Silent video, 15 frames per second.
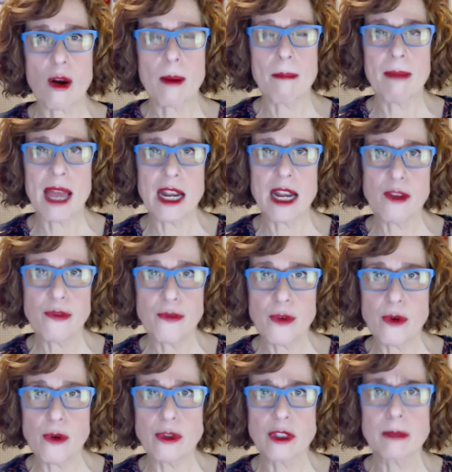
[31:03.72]
many
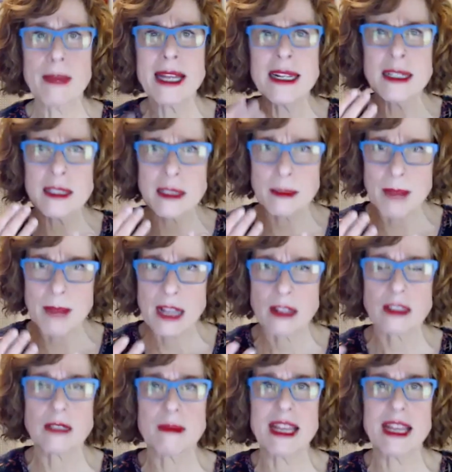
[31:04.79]
foods, many smells,